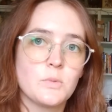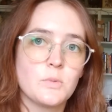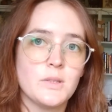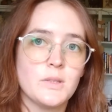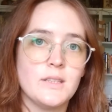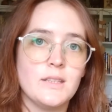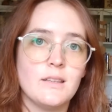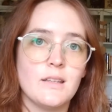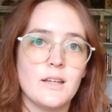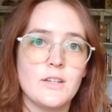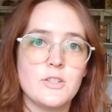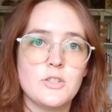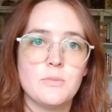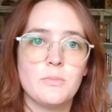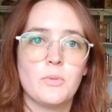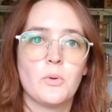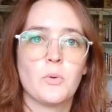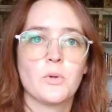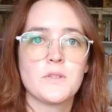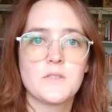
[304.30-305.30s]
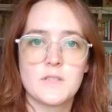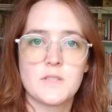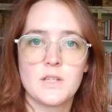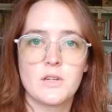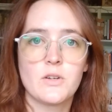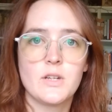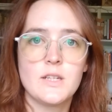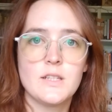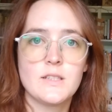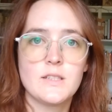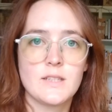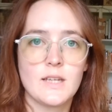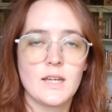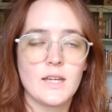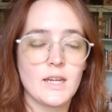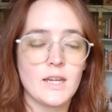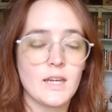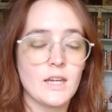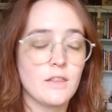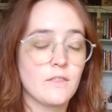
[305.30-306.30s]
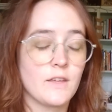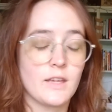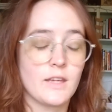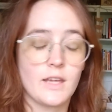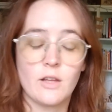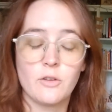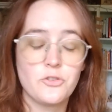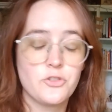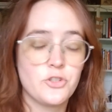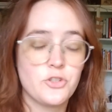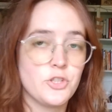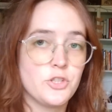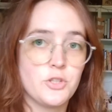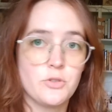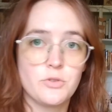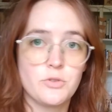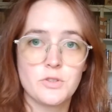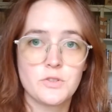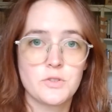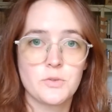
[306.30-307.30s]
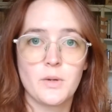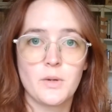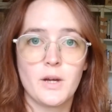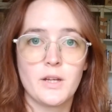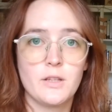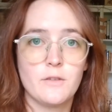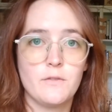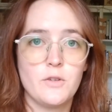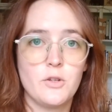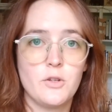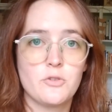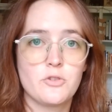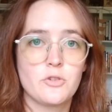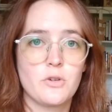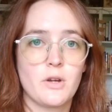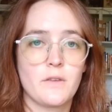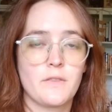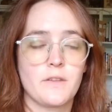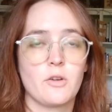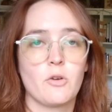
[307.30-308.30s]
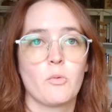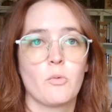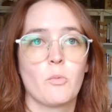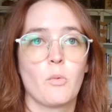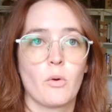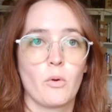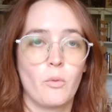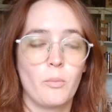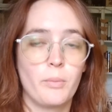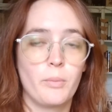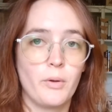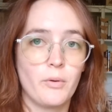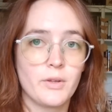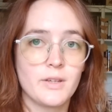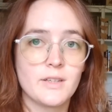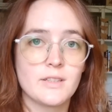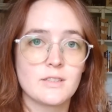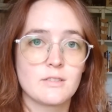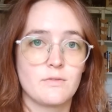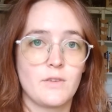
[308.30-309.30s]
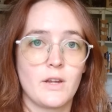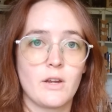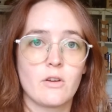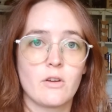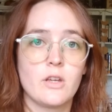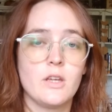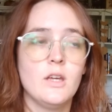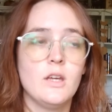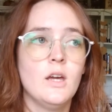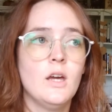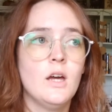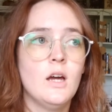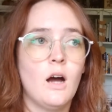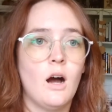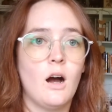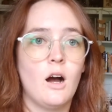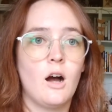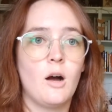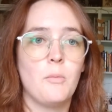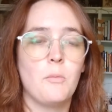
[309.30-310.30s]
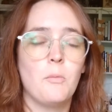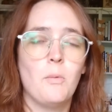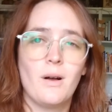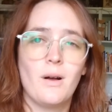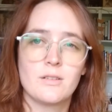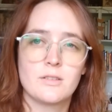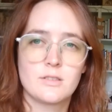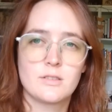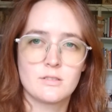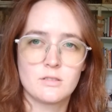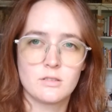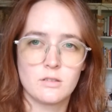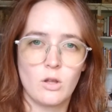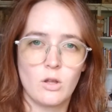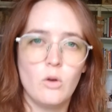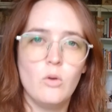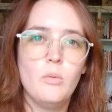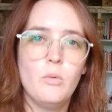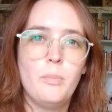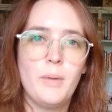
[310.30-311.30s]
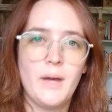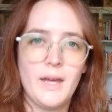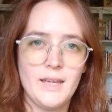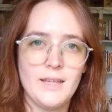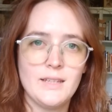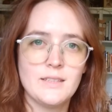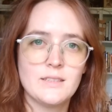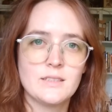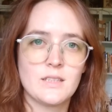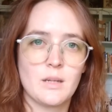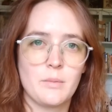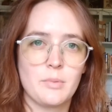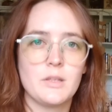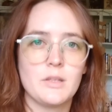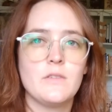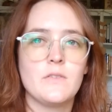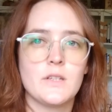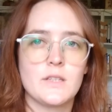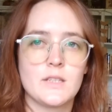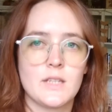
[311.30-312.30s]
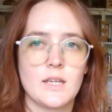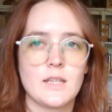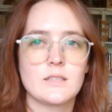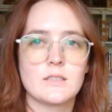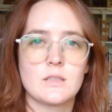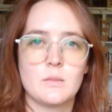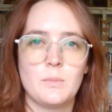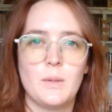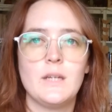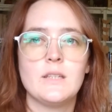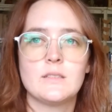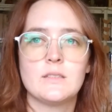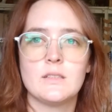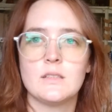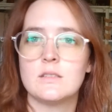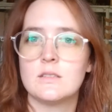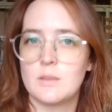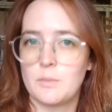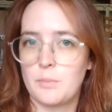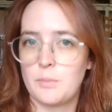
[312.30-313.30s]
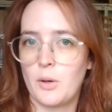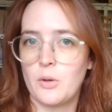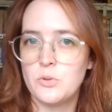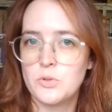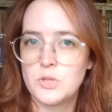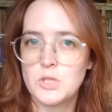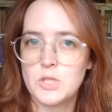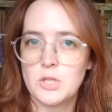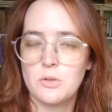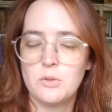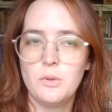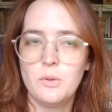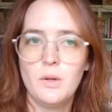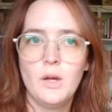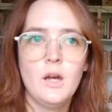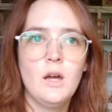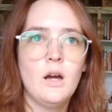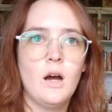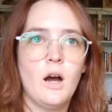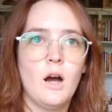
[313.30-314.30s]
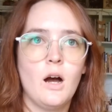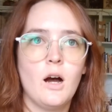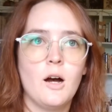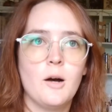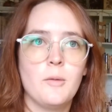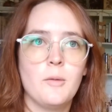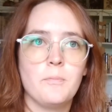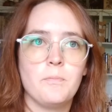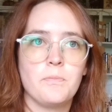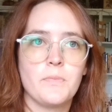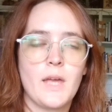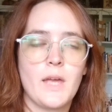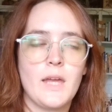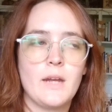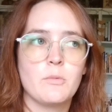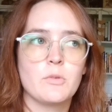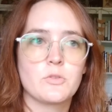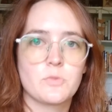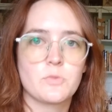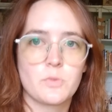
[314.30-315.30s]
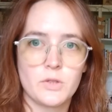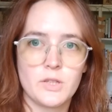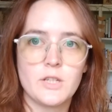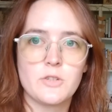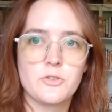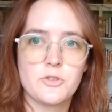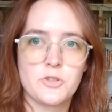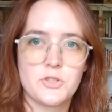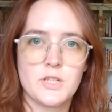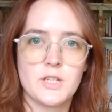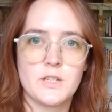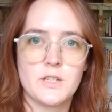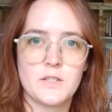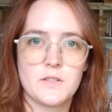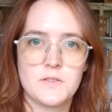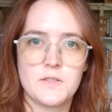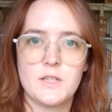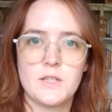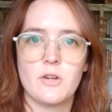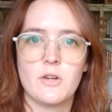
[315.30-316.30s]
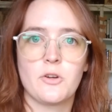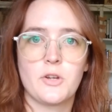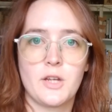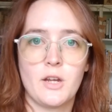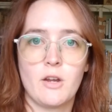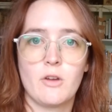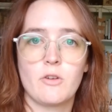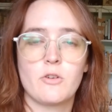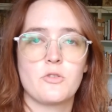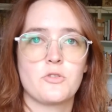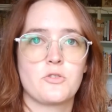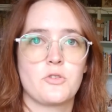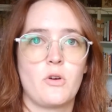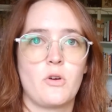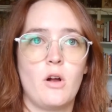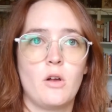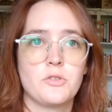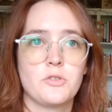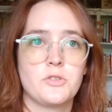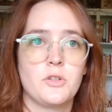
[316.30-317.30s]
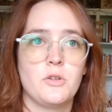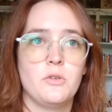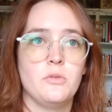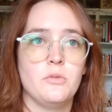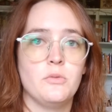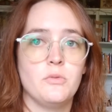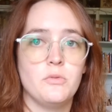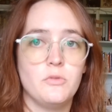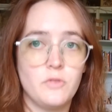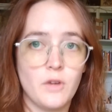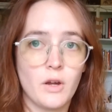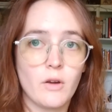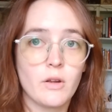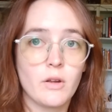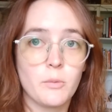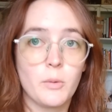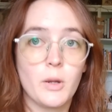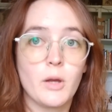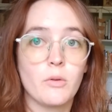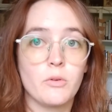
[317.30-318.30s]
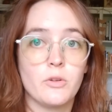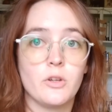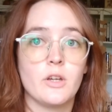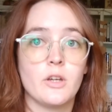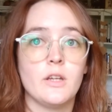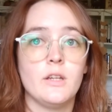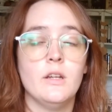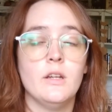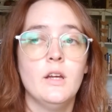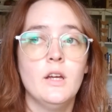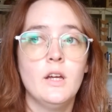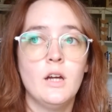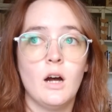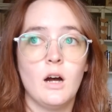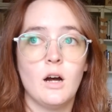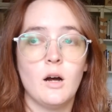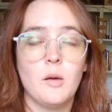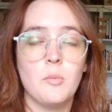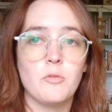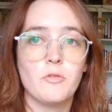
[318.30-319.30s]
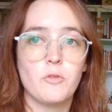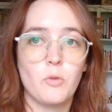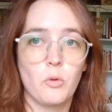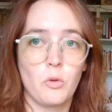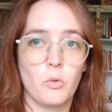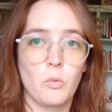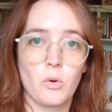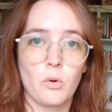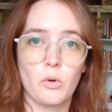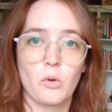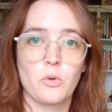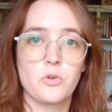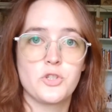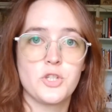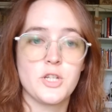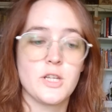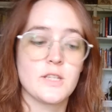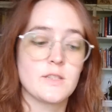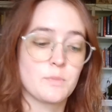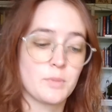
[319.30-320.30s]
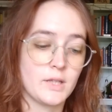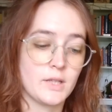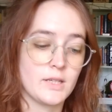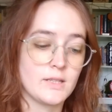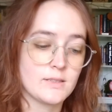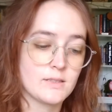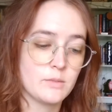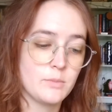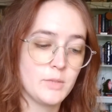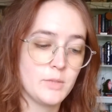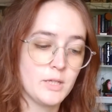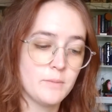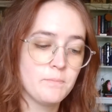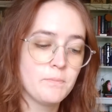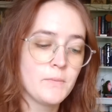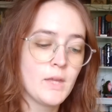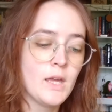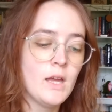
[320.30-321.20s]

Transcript: with the Legendborn series and anything else she chooses to write in the future. I think her world building is very, um, while slow paced, I believe it takes the pace it's supposed to. Um, and it was really interesting to see. Her characters are also very well done um, for the world she has placed them in.